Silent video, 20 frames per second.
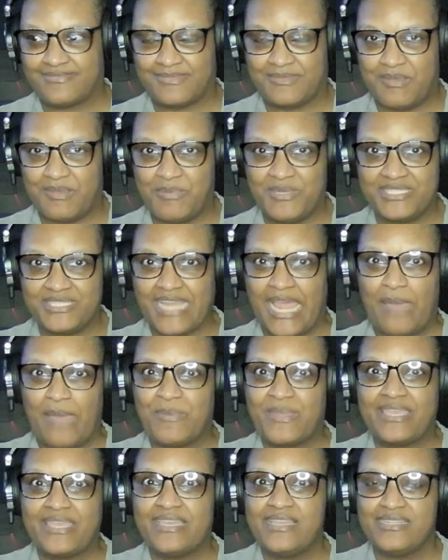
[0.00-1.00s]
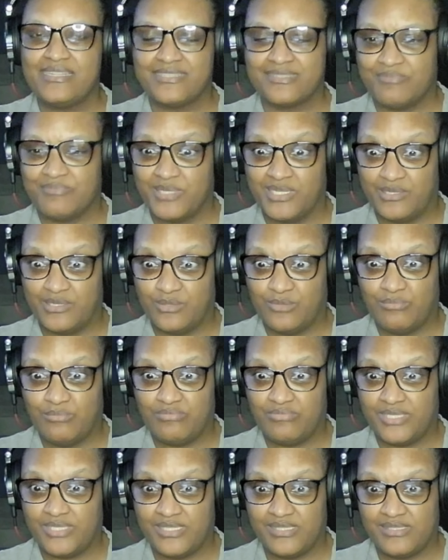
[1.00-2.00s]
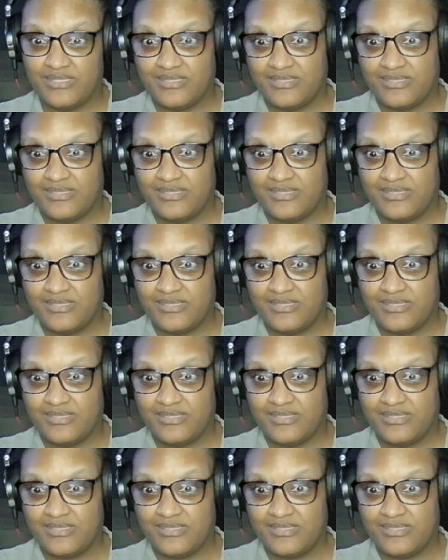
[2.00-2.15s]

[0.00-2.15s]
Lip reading: a bunch of happy kids, but nope, this